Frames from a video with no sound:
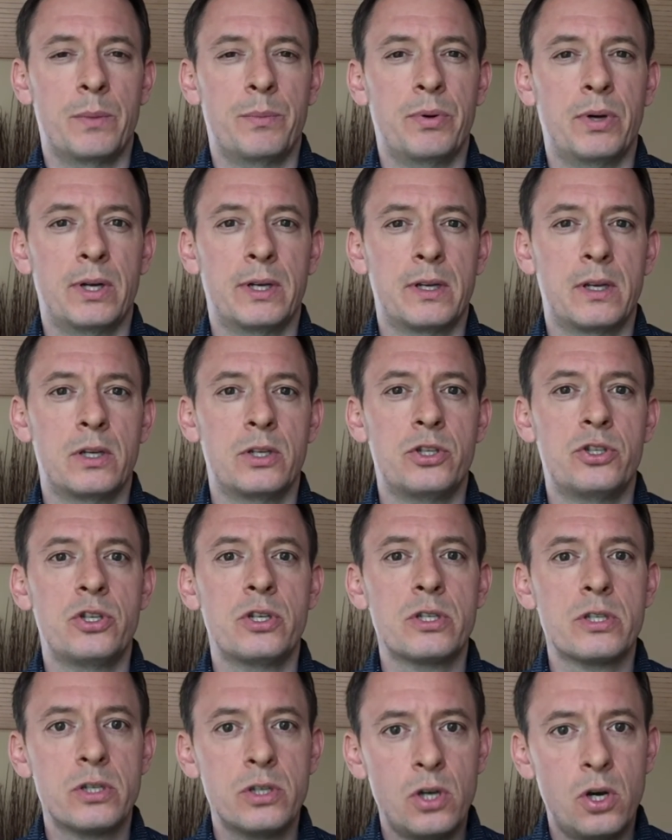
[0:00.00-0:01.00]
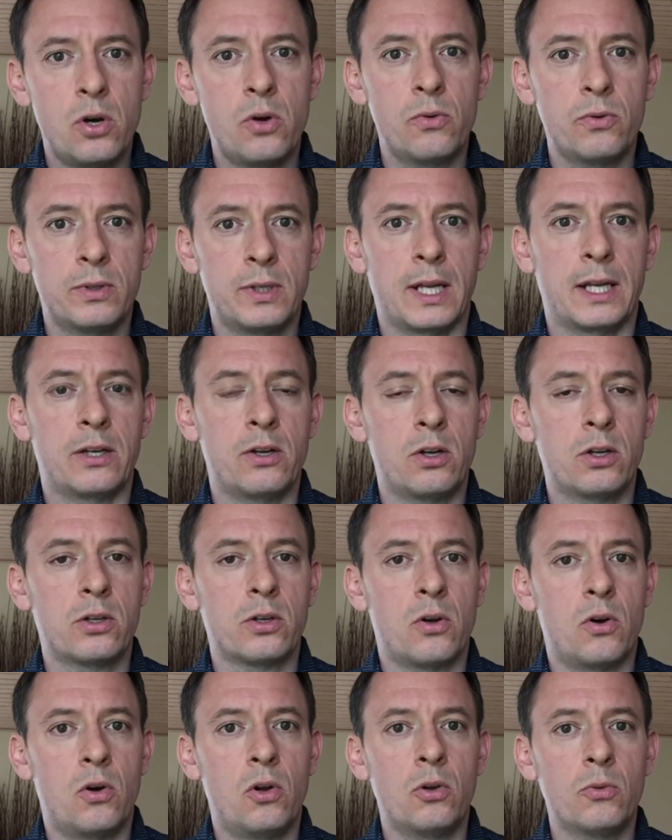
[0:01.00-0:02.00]
but just know that
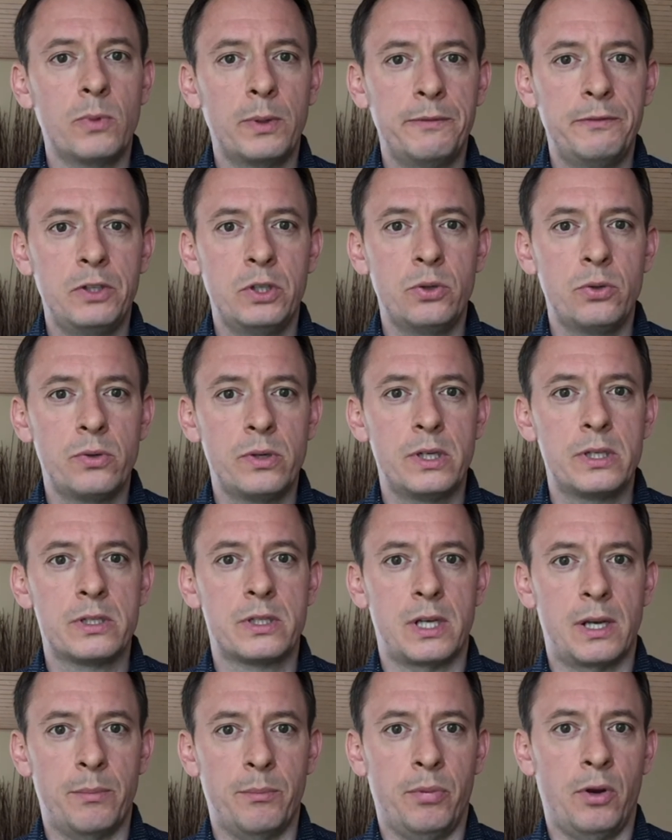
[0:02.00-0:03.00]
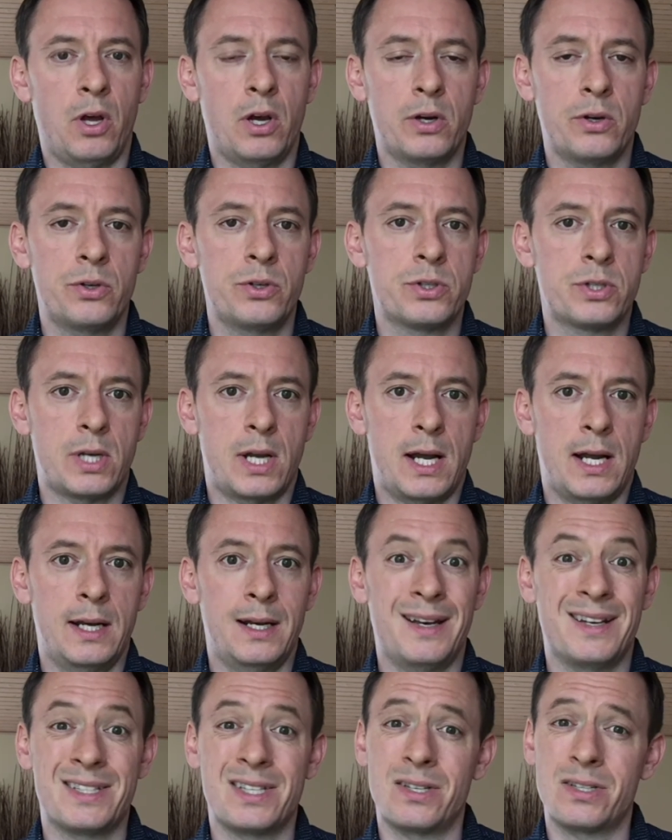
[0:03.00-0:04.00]
not all reviewers and bloggers are
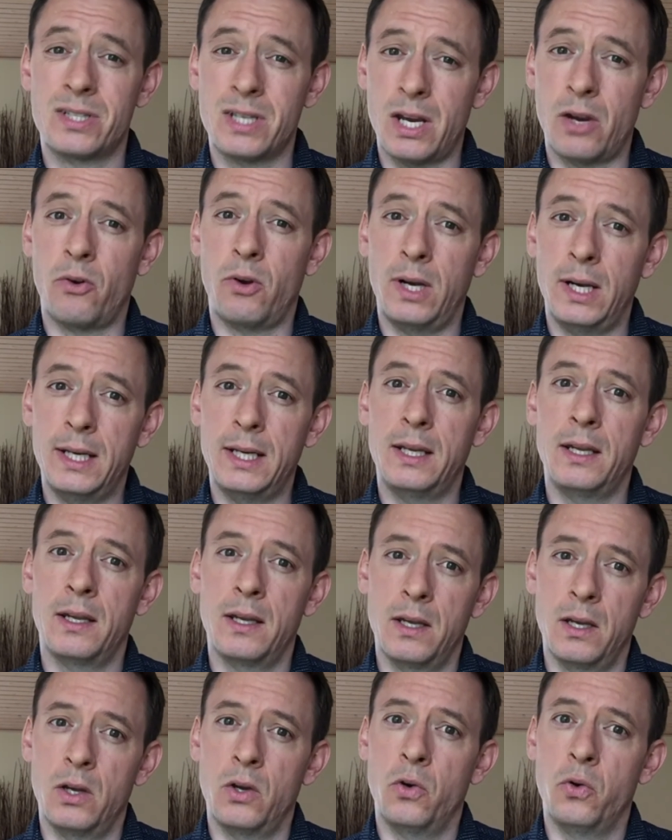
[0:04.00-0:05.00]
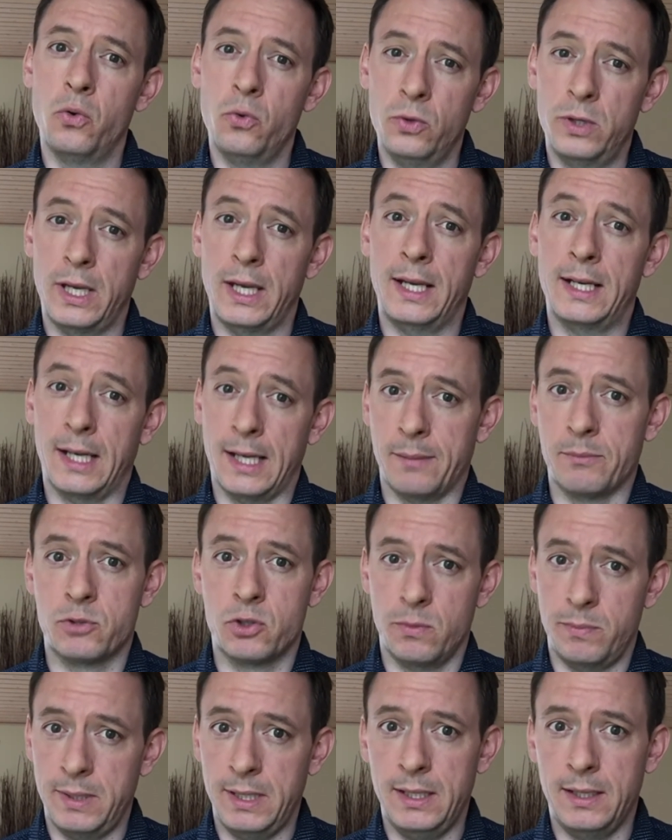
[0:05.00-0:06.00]
necessarily who they claim
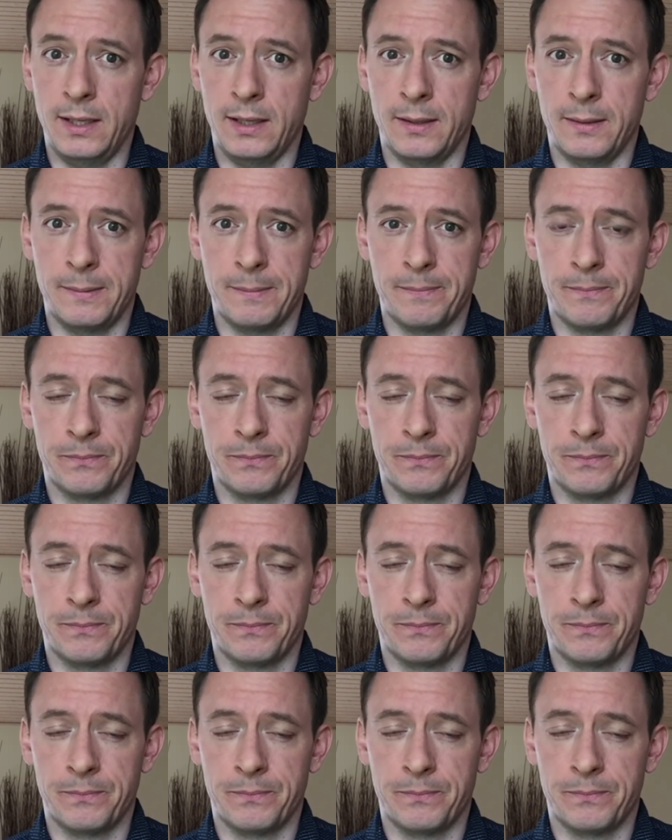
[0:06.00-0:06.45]
to be.